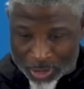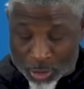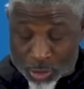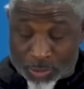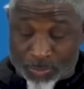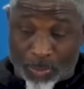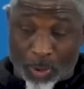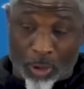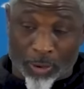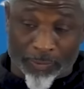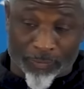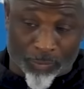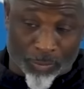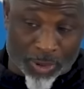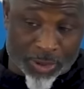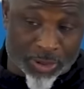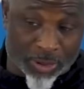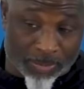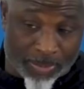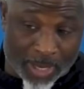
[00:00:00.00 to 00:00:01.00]
part of
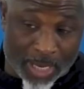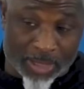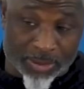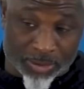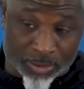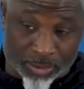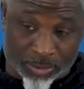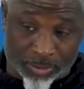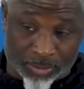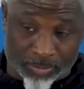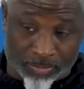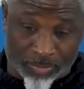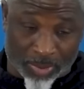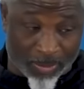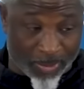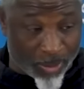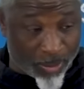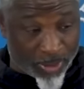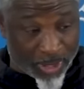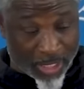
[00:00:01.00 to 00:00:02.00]
rushing the passer. But,
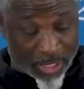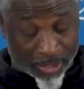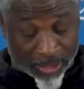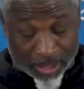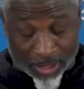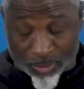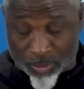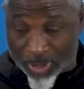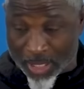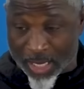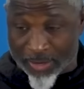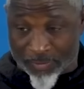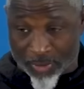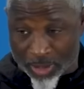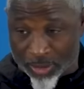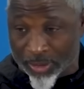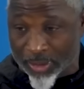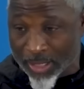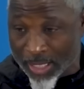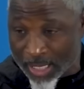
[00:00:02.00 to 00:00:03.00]
man, we have
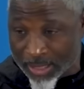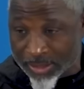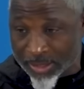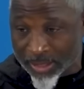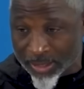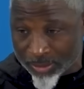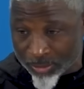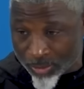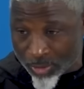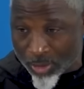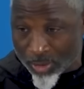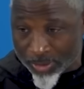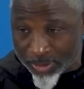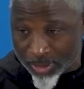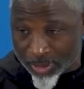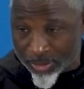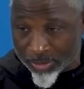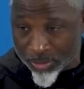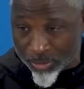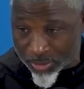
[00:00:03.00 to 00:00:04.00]
other guys that can go out
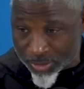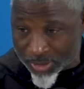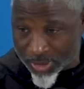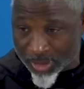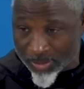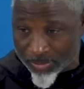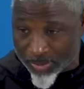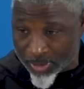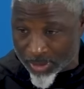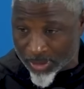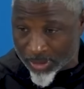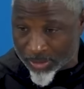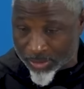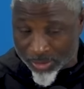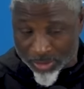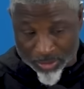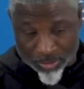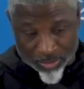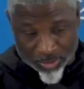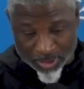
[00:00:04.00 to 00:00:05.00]
there and do the same thing.
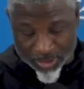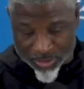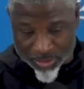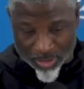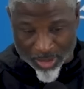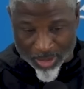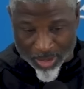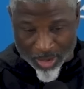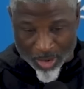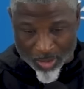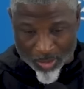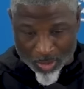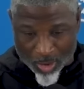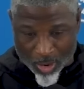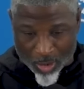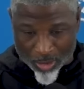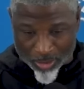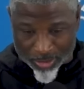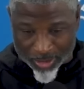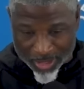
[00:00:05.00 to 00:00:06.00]
So, listen,
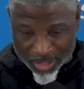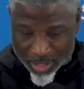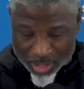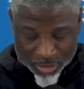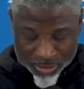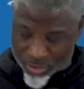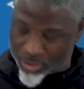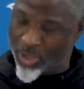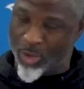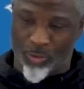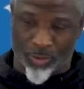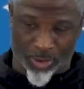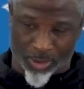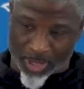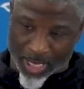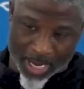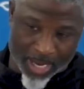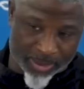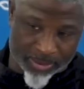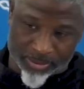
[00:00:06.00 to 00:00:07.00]
are they Hutch? No, they're
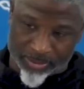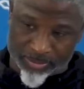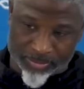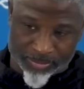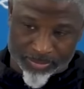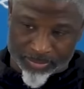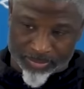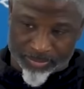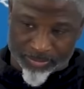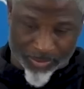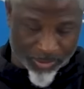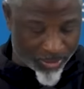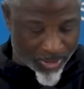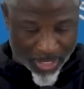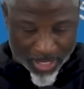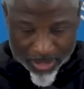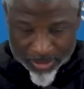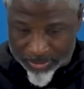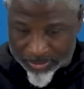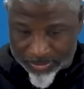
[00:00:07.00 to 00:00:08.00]
not. They're
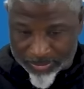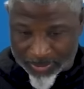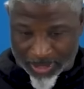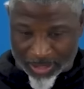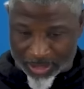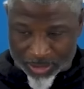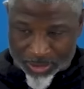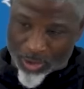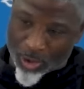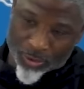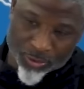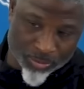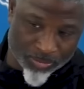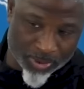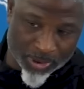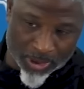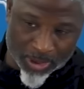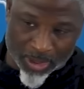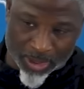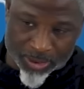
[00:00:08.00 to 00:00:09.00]
not. And it's hard to
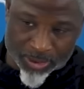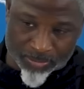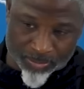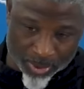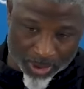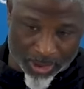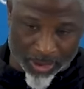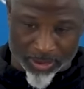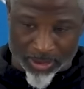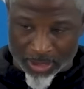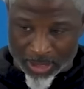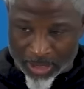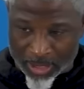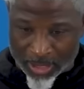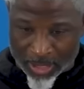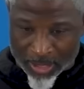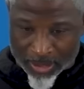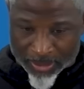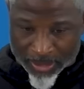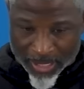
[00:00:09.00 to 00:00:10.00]
be Hutch. But
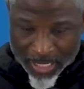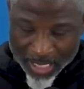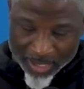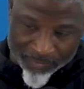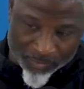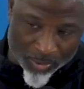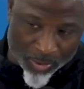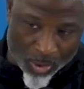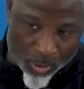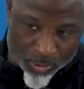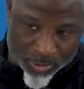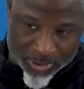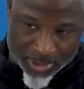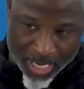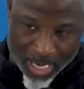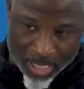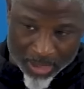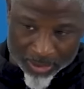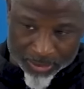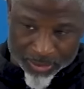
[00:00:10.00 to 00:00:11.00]
they have their own
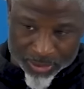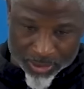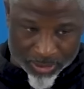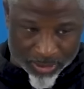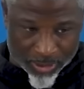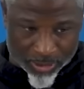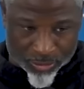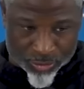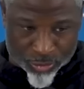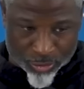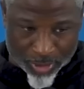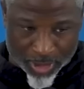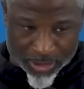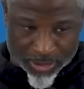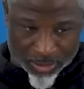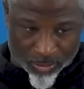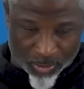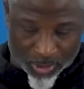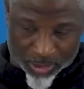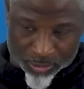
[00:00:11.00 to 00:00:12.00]
talents and traits
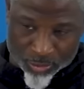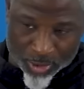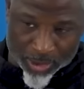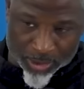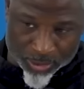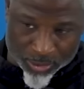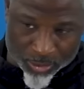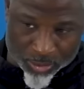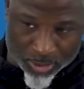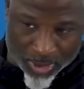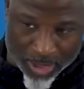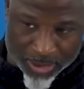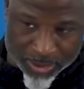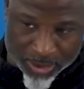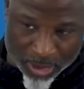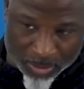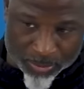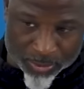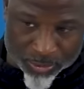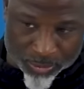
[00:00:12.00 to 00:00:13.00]
that we can try to utilize to
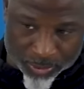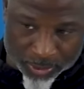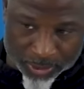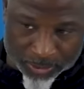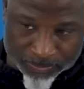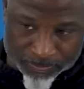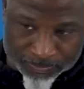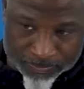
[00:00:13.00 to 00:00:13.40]
help us win.